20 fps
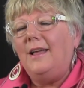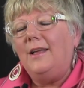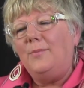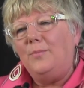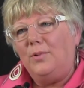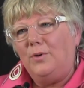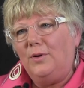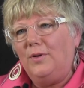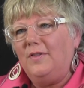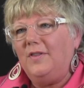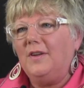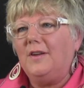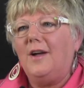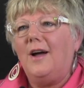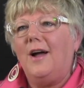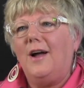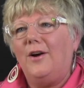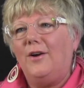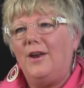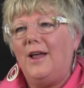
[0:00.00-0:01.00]
He pulls a
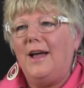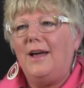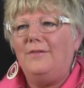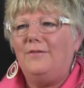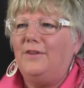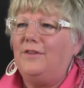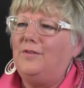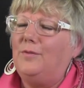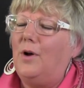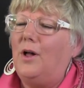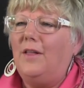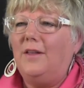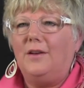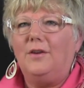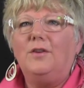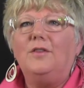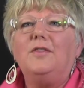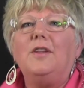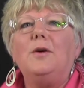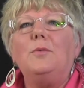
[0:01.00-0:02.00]
card out of his wallet
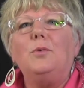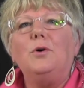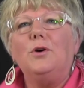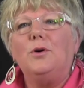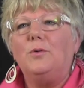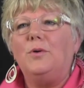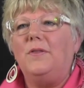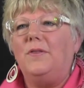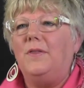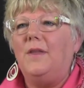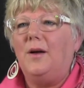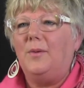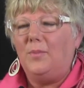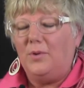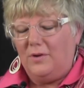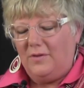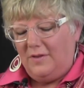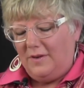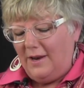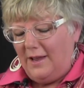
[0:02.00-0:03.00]
and goes, I work with numbers,